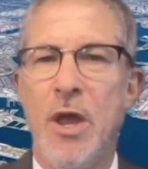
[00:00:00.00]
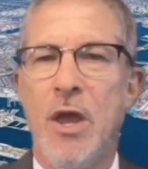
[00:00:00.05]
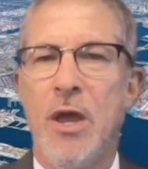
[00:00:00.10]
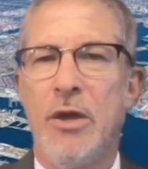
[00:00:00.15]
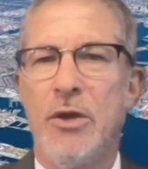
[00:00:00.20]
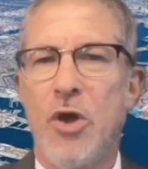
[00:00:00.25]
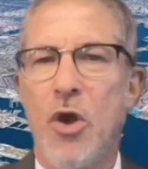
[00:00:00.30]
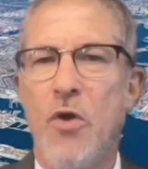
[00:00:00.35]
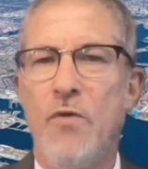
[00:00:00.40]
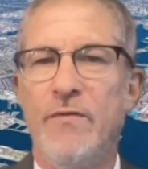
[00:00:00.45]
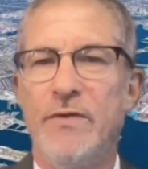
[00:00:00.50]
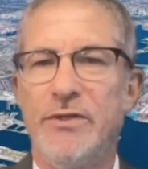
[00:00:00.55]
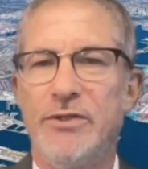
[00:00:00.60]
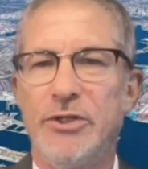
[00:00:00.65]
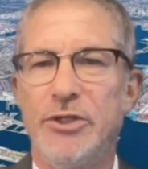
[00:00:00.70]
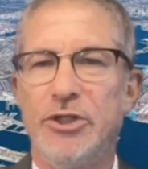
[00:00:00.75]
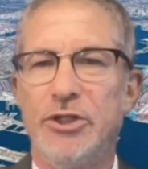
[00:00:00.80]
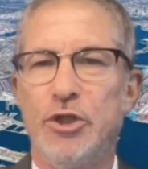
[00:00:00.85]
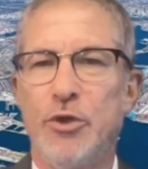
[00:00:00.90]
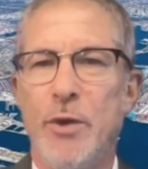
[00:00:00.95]
COVID
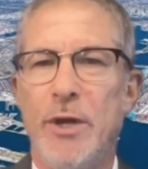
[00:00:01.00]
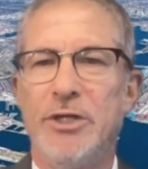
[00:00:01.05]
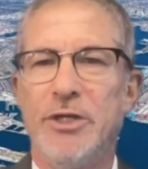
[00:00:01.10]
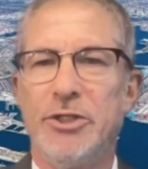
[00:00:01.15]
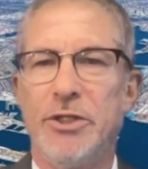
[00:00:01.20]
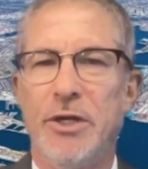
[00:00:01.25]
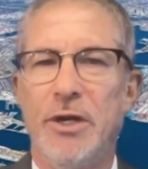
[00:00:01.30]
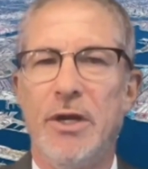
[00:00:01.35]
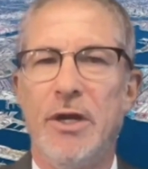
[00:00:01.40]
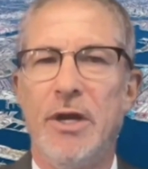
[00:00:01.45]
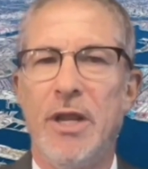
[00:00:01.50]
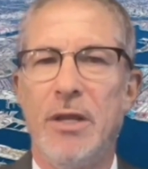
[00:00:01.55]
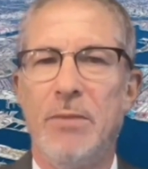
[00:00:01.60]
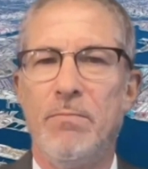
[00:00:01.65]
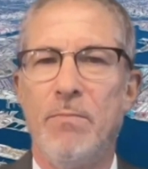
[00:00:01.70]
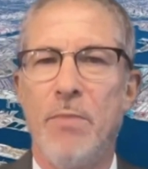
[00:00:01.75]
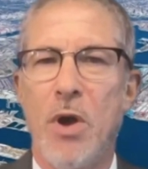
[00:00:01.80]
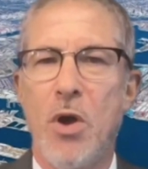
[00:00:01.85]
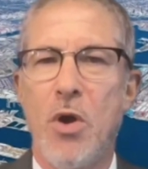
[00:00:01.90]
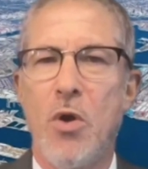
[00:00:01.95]
situation in
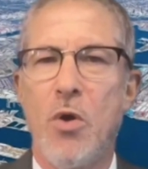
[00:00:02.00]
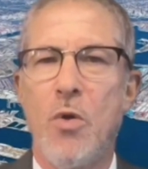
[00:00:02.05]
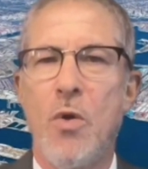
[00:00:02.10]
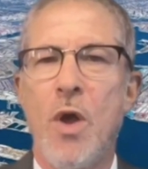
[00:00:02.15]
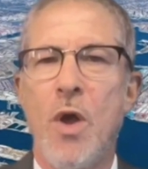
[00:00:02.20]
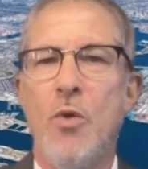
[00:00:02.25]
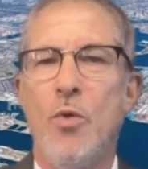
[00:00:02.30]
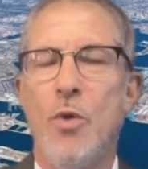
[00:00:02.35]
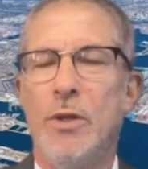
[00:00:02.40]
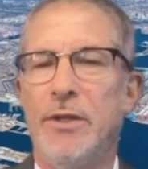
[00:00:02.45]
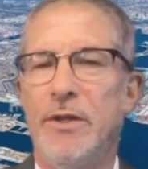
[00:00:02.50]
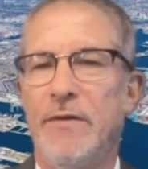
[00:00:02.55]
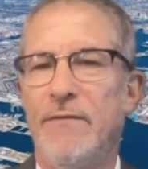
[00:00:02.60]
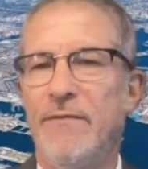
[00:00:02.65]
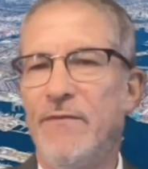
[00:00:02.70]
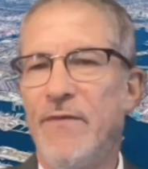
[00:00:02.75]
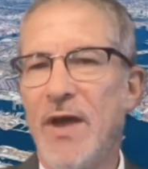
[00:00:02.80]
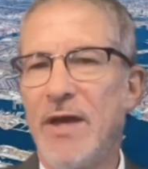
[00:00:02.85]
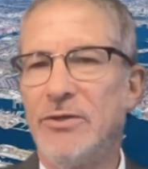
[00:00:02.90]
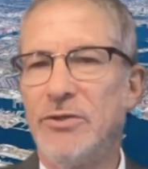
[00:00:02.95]
Ningbo? Will it
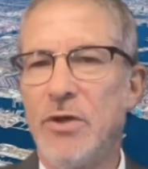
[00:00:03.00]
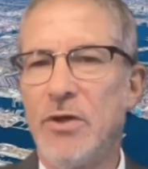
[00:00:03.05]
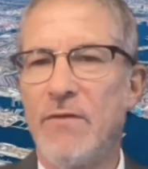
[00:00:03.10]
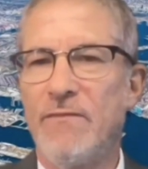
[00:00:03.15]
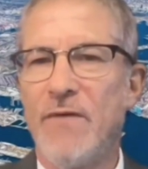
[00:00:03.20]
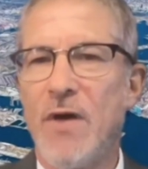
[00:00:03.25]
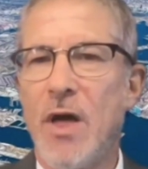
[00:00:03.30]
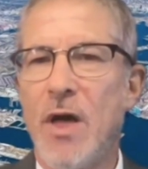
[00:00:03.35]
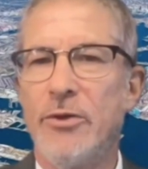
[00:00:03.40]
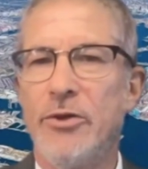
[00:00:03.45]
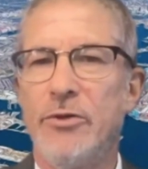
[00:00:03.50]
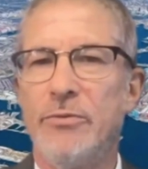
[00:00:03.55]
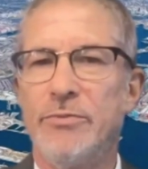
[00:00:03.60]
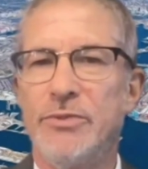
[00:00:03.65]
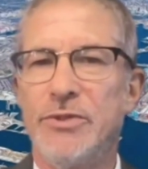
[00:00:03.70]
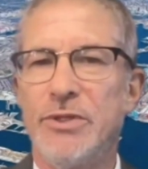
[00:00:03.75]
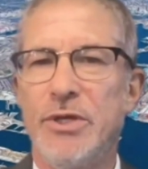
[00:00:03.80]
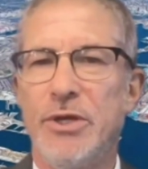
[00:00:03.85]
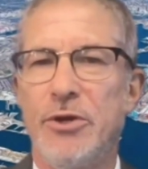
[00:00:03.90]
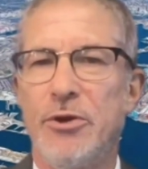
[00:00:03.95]
affect our volumes
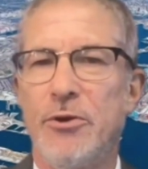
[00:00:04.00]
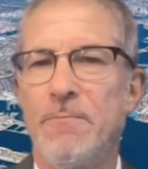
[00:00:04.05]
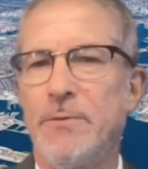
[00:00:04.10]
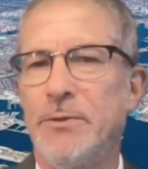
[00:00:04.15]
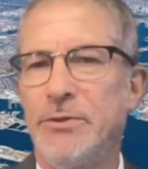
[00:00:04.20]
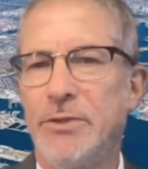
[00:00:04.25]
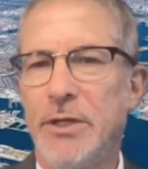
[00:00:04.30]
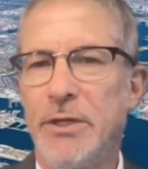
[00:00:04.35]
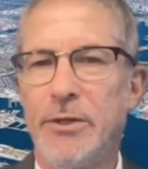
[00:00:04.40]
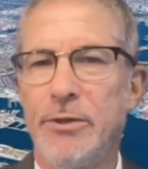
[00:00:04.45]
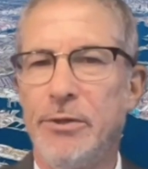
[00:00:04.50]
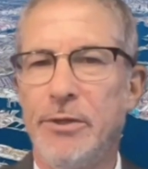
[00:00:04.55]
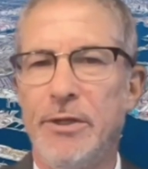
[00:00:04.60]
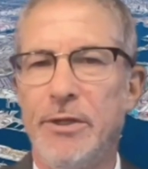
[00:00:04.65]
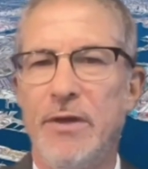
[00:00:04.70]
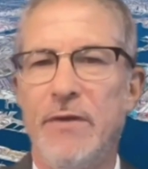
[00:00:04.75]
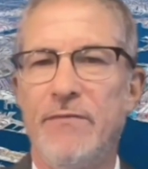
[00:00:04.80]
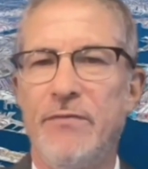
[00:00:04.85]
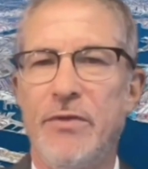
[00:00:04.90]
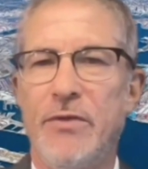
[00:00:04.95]
here, particularly if
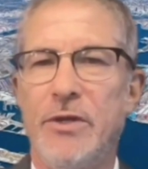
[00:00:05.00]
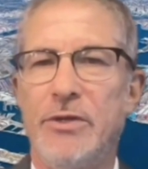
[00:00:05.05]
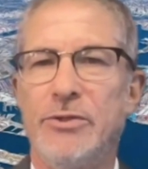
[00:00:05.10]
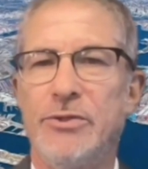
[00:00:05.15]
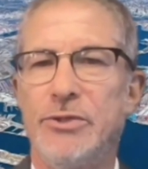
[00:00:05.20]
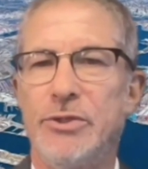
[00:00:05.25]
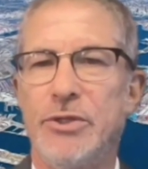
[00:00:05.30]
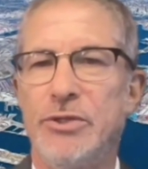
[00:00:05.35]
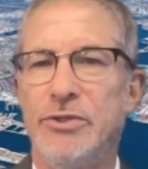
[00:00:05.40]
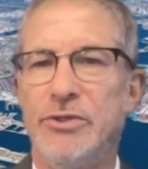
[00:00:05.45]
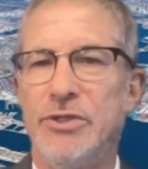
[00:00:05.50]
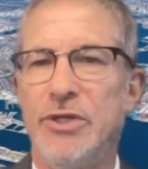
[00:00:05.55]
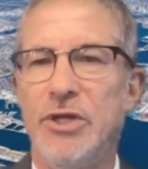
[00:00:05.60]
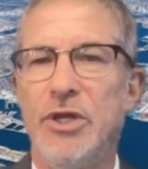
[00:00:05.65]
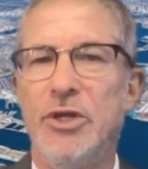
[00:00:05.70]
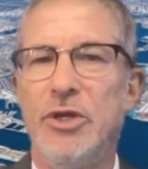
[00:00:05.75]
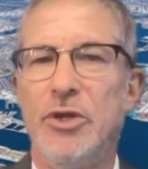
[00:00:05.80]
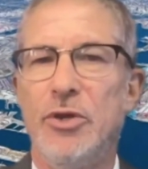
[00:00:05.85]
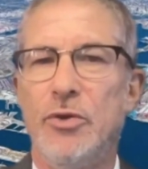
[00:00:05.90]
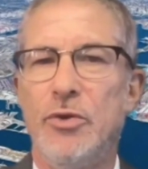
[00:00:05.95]
things
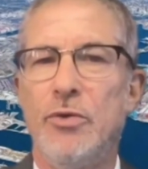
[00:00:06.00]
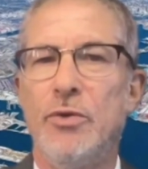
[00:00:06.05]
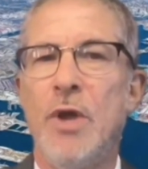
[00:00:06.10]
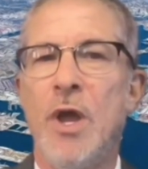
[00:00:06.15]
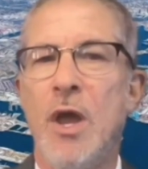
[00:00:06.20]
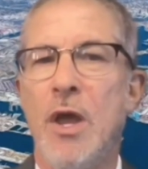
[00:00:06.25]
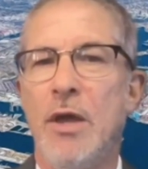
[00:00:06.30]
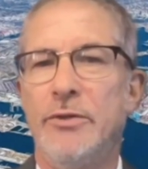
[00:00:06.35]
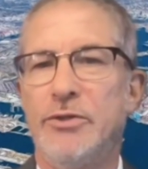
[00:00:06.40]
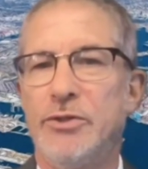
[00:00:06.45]
continue to,